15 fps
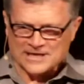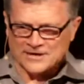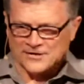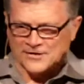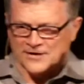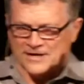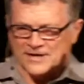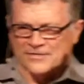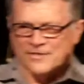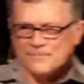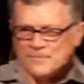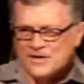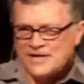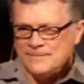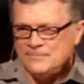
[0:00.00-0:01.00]
getter in the
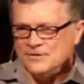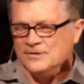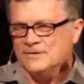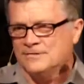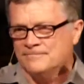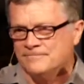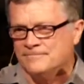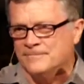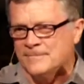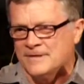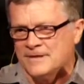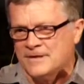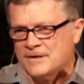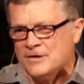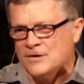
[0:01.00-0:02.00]
Bible
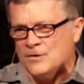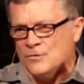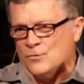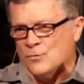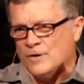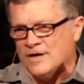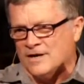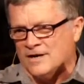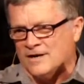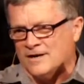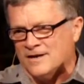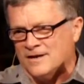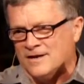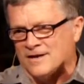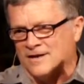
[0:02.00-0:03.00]
when
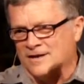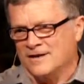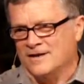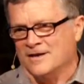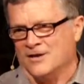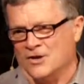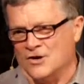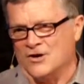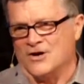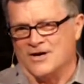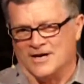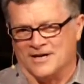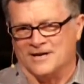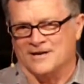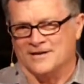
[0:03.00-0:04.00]

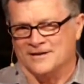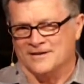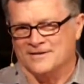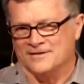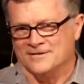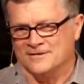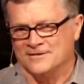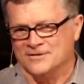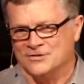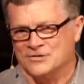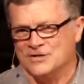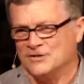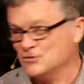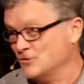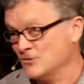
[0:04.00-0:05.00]
God
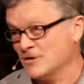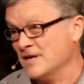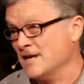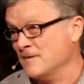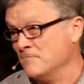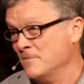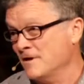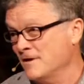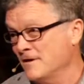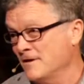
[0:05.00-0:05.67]
says your name.